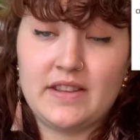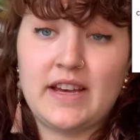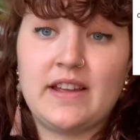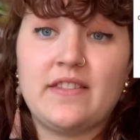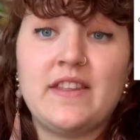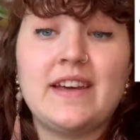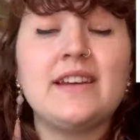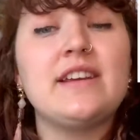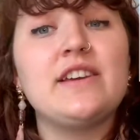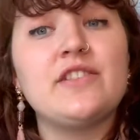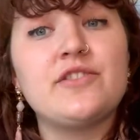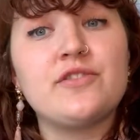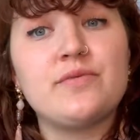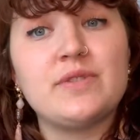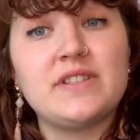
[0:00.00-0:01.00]
that then
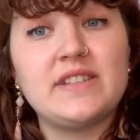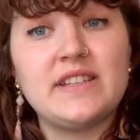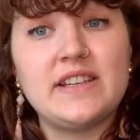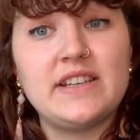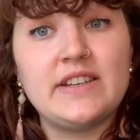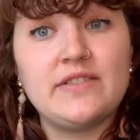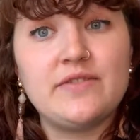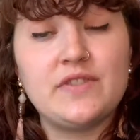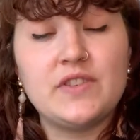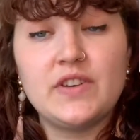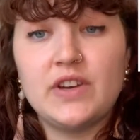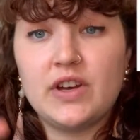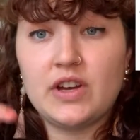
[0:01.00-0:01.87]
either received